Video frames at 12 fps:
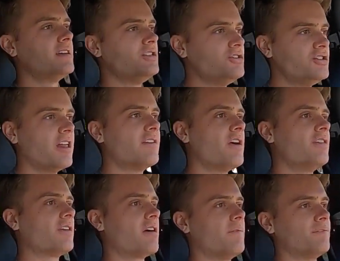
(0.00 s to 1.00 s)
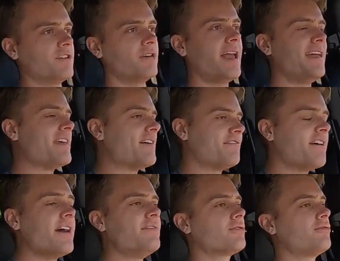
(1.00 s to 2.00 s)
You still have all the comfort, and that
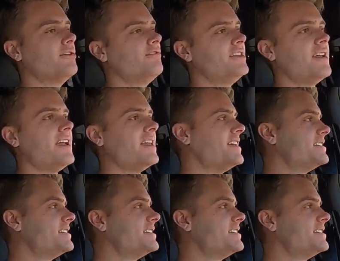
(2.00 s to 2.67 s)
5.3 V8